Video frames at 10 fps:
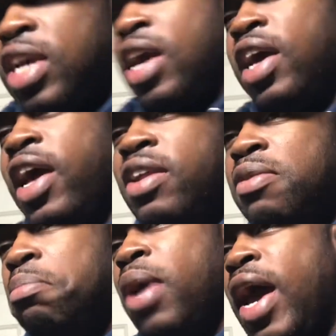I got on the
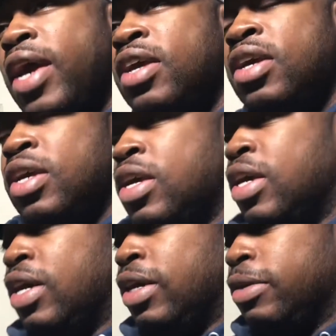back.
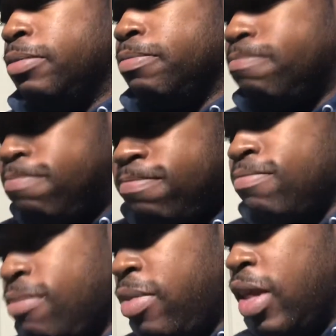And
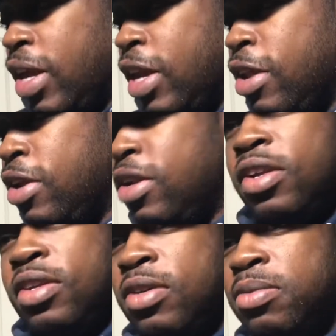then
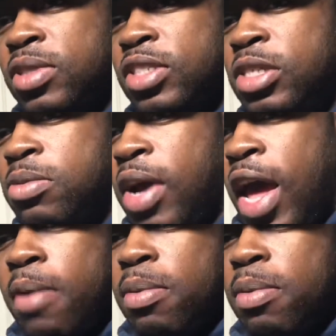we'll see what happens.